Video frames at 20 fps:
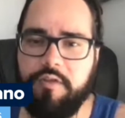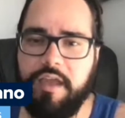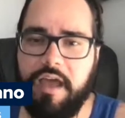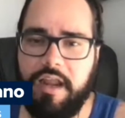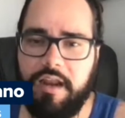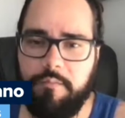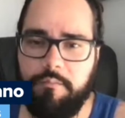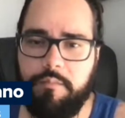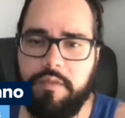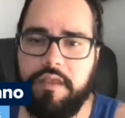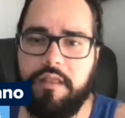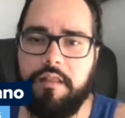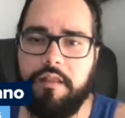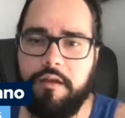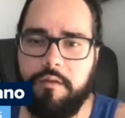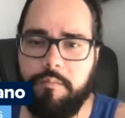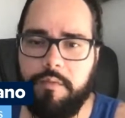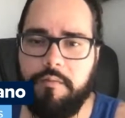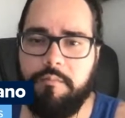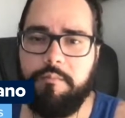You got to be a
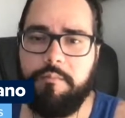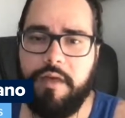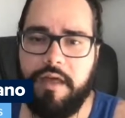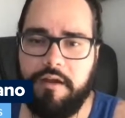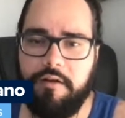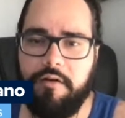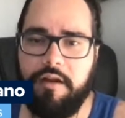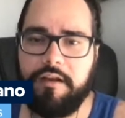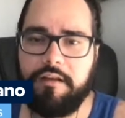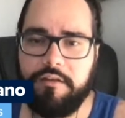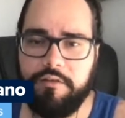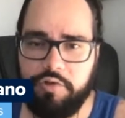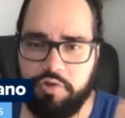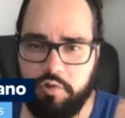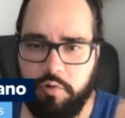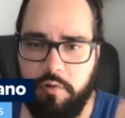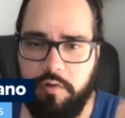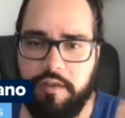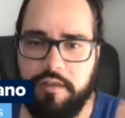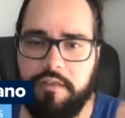little bit better at
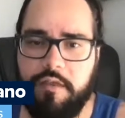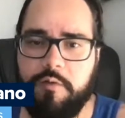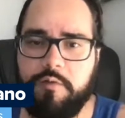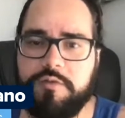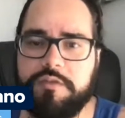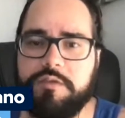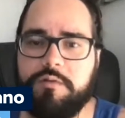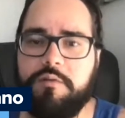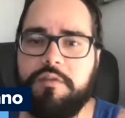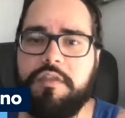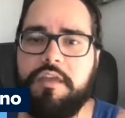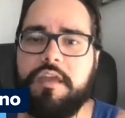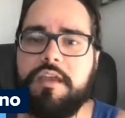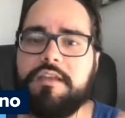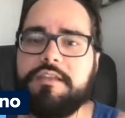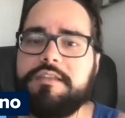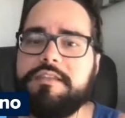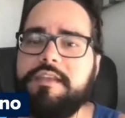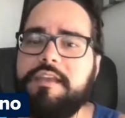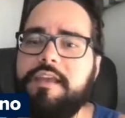controlling those two
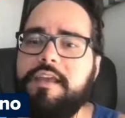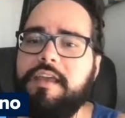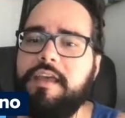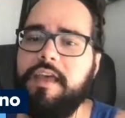things.